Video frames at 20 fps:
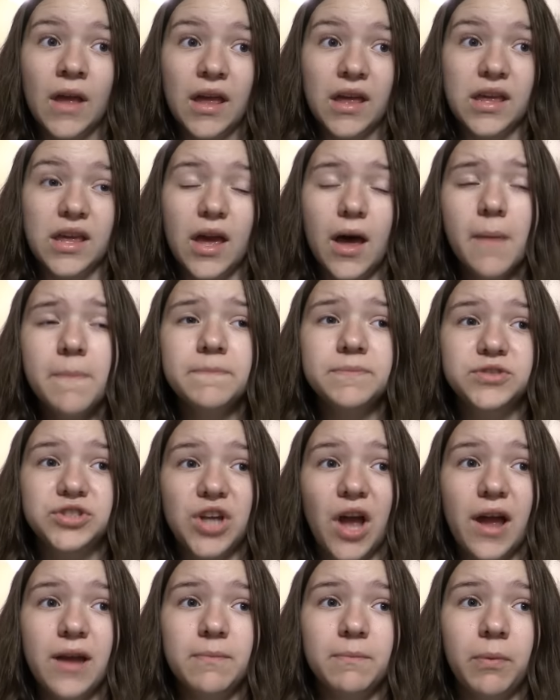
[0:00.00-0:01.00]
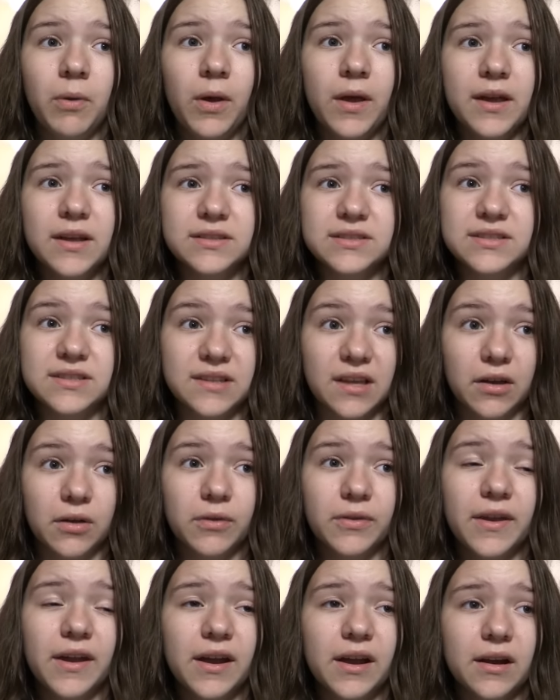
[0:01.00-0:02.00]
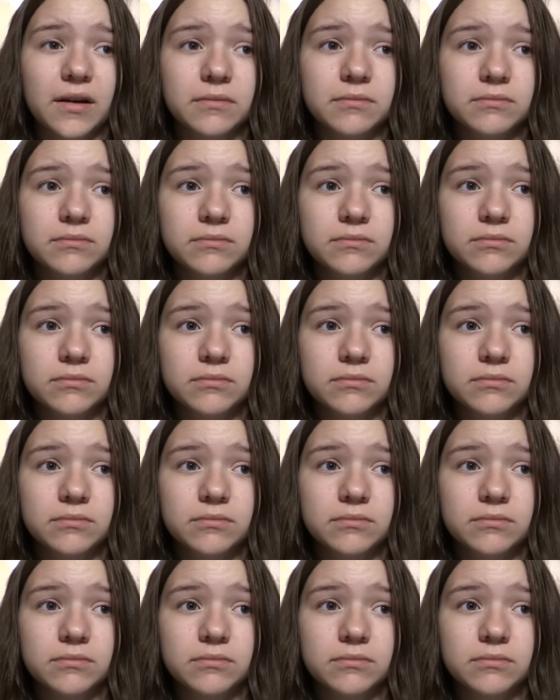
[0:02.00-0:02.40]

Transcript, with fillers: Yep, giant plant's still there.